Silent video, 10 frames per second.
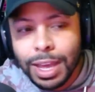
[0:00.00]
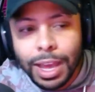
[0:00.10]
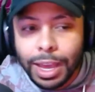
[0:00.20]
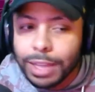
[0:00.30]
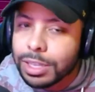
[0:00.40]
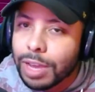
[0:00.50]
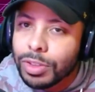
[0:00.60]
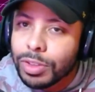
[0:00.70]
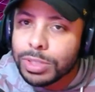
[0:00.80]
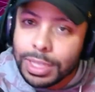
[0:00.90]
Guys, I've
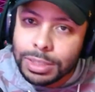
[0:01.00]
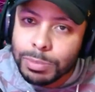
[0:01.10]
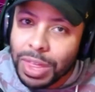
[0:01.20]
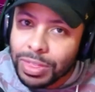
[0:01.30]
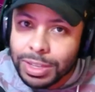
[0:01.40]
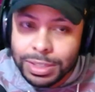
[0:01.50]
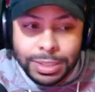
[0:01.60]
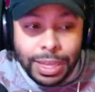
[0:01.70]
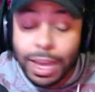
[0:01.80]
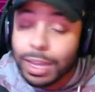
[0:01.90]
used these methods,
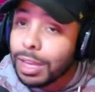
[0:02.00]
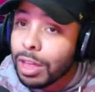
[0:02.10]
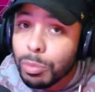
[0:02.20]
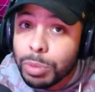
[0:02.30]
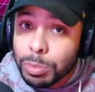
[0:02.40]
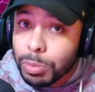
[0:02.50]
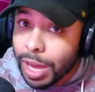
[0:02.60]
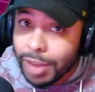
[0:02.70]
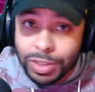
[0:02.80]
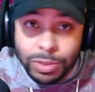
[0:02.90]
guys, other people
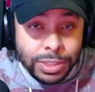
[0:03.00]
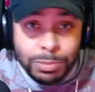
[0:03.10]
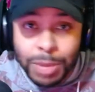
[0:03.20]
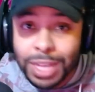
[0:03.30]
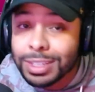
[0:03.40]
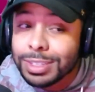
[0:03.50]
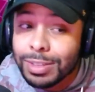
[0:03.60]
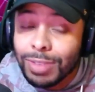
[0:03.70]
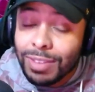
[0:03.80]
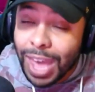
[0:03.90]
have used these methods
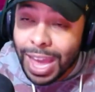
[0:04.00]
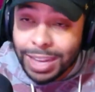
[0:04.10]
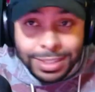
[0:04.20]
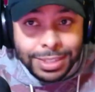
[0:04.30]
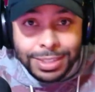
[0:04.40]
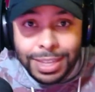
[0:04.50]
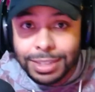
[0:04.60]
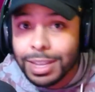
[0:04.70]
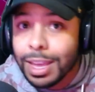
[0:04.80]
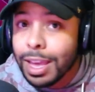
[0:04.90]
and they've had
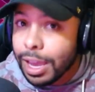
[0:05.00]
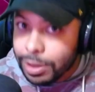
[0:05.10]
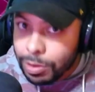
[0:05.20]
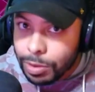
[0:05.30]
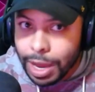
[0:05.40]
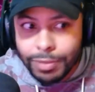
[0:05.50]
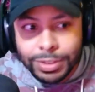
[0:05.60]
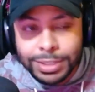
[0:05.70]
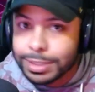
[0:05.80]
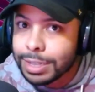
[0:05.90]
success, and you can have
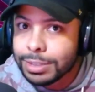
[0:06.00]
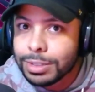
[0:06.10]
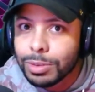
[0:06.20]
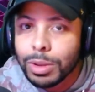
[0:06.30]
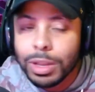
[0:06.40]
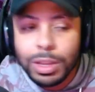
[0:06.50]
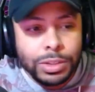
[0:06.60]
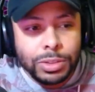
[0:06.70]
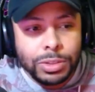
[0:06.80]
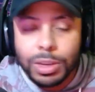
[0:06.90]
success too.
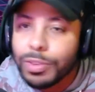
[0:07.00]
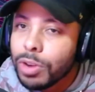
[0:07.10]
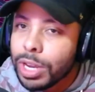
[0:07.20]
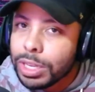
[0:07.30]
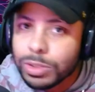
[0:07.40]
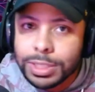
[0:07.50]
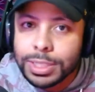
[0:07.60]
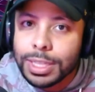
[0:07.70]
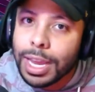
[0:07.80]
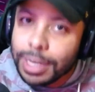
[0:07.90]
So if you're interested
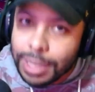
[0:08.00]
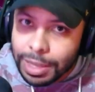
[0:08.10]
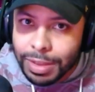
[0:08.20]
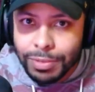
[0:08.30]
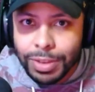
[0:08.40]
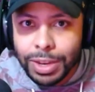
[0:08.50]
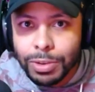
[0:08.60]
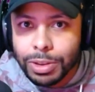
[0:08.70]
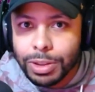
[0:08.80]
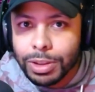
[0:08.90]
in that, give that
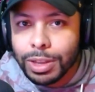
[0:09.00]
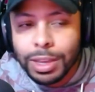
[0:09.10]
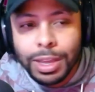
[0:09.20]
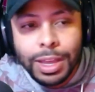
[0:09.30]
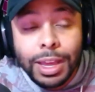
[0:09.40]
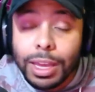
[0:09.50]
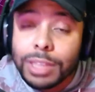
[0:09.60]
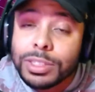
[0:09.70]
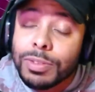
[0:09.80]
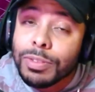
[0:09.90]
video a look.
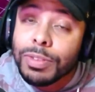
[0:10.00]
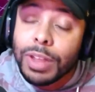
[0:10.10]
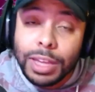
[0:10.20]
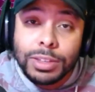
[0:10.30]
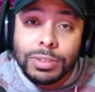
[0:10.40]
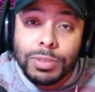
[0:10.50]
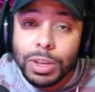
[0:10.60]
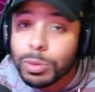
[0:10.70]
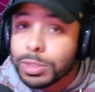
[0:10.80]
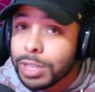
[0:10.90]
Guys, if you felt like this
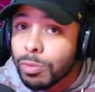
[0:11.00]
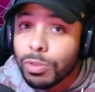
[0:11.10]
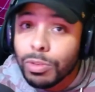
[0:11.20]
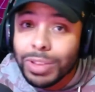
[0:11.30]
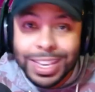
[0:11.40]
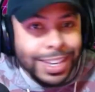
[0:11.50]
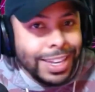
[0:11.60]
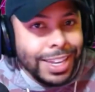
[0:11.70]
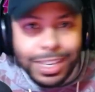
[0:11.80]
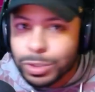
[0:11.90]
video was helpful in
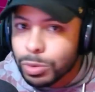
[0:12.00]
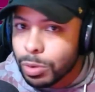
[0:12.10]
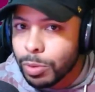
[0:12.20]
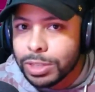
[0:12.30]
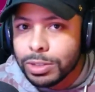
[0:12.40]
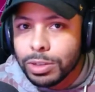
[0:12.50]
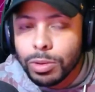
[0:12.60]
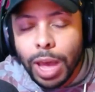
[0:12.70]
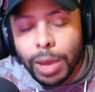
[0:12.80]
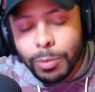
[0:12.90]
any sort of way to
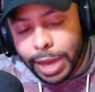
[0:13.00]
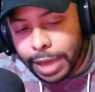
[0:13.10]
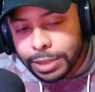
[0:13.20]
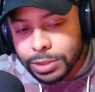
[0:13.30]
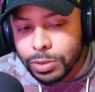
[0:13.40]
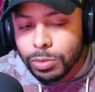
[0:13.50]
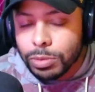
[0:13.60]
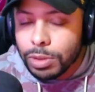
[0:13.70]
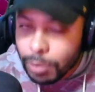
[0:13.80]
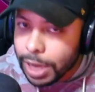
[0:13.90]
you, I would ask you
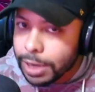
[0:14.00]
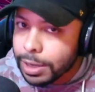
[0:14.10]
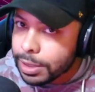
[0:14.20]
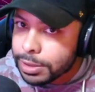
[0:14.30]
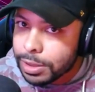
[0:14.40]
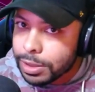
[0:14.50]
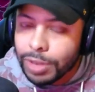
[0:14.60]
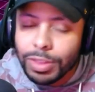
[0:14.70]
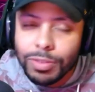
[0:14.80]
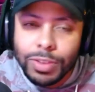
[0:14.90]
go ahead and consider
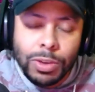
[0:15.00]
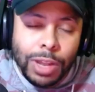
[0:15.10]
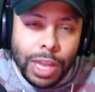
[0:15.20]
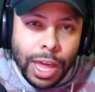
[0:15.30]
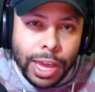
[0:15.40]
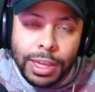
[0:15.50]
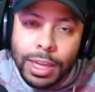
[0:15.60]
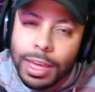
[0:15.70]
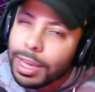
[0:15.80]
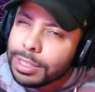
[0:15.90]
giving the video a like.
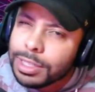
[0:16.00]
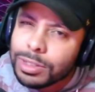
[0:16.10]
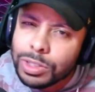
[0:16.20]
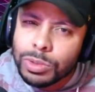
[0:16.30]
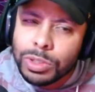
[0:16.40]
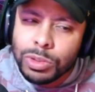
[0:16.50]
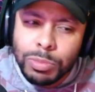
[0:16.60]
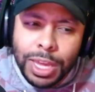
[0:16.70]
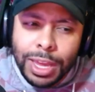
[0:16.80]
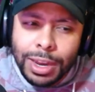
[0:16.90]
It tells YouTube
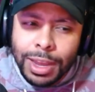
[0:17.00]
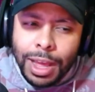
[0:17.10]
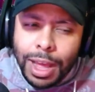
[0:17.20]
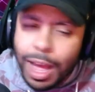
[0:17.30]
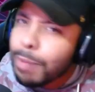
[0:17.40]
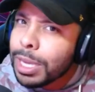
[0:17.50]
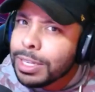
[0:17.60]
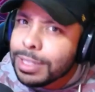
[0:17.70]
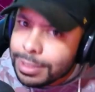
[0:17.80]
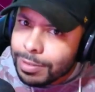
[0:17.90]
that I make
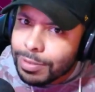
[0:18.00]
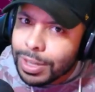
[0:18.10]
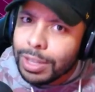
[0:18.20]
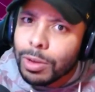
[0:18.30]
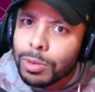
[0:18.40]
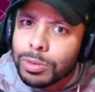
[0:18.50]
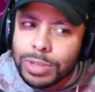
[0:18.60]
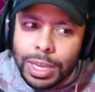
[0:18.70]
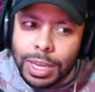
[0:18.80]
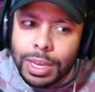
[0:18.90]
decent videos
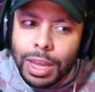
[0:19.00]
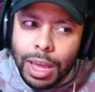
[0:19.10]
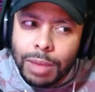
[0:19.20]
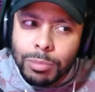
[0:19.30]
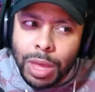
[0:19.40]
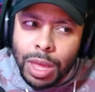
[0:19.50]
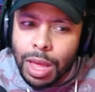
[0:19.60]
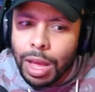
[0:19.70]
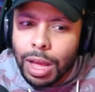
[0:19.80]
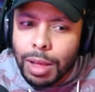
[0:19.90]
and I'm
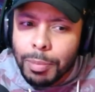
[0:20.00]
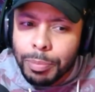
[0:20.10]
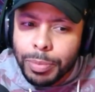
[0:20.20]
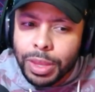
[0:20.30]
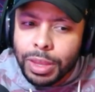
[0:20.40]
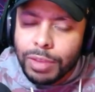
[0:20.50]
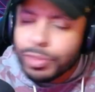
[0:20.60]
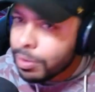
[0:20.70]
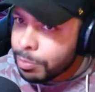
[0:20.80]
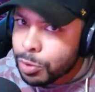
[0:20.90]
um, of
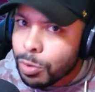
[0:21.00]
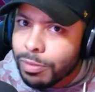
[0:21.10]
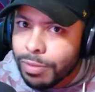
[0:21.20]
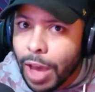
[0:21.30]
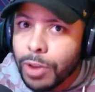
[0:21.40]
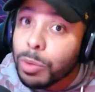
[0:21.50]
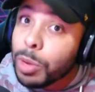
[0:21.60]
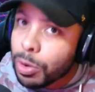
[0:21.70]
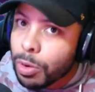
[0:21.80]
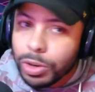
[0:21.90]
some sort of value
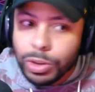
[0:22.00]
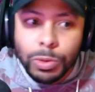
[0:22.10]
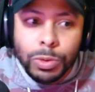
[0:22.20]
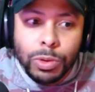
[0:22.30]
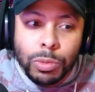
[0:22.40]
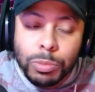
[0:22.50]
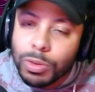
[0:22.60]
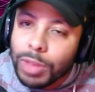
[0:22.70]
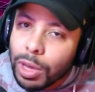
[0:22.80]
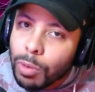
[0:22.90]
here on YouTube. So
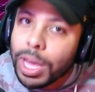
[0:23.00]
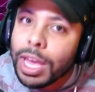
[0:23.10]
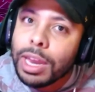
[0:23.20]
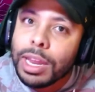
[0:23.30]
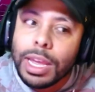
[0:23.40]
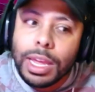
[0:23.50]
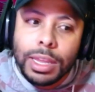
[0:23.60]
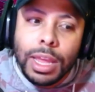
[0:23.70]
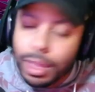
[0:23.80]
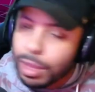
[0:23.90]
they go ahead and
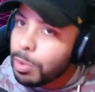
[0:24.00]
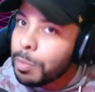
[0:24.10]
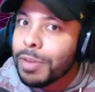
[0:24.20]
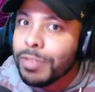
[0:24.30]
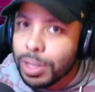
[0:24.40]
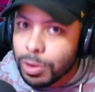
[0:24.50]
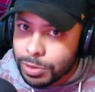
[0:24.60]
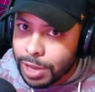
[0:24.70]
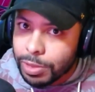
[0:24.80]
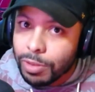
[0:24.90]
they put my videos
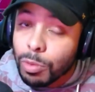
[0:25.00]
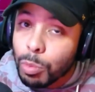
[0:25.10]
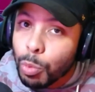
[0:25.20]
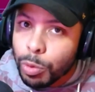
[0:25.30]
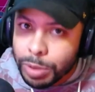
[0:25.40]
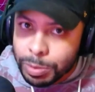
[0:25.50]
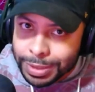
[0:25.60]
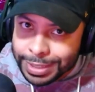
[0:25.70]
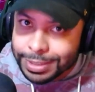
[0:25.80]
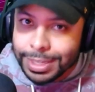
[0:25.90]
out there for more people
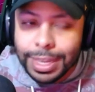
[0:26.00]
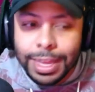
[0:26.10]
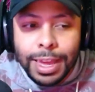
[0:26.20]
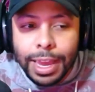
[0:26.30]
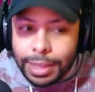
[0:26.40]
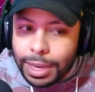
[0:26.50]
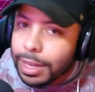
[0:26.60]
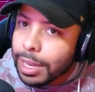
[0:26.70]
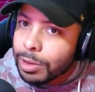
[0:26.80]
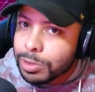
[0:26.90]
to see. And that
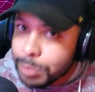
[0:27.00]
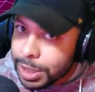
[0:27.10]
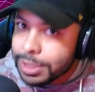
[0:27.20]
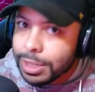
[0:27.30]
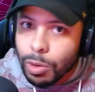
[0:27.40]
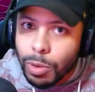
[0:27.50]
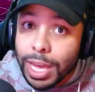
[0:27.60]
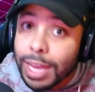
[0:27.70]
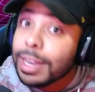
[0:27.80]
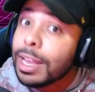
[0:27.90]
allows me to go
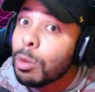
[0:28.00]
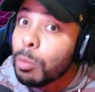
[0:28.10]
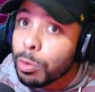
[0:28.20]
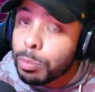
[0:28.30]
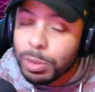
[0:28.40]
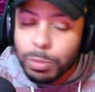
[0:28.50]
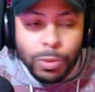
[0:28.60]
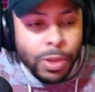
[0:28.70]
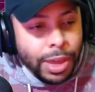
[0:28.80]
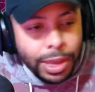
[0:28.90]
ahead and help more
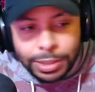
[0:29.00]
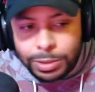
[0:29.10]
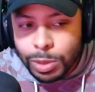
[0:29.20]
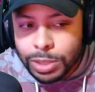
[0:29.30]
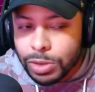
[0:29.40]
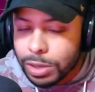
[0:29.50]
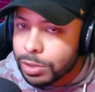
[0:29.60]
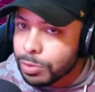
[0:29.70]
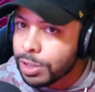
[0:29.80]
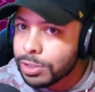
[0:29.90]
people. And that's what I try to
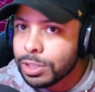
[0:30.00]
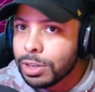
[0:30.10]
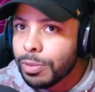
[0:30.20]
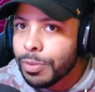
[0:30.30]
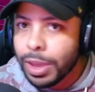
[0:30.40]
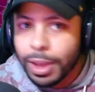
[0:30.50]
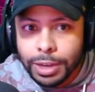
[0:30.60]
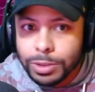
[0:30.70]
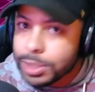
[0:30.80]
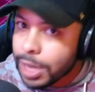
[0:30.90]
do on this channel. I
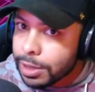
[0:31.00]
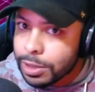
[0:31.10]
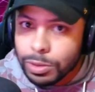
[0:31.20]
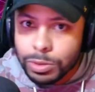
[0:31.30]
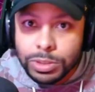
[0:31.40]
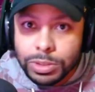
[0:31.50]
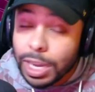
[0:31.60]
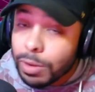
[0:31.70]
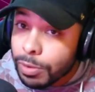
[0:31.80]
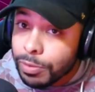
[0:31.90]
do tech news,
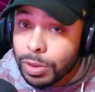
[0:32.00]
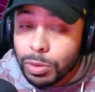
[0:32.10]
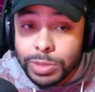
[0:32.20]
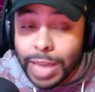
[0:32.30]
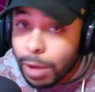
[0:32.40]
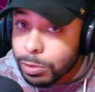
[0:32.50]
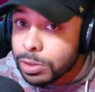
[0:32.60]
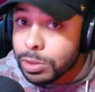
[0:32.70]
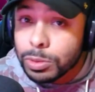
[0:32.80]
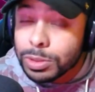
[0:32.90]
tech reviews, how
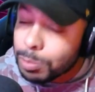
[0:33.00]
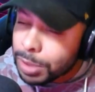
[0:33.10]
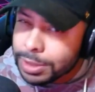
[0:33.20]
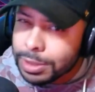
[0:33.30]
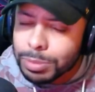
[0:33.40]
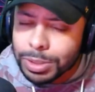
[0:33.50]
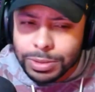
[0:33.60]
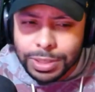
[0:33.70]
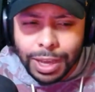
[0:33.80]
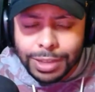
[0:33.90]
to's, and PC
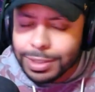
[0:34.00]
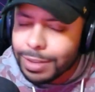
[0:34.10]
builds, guys.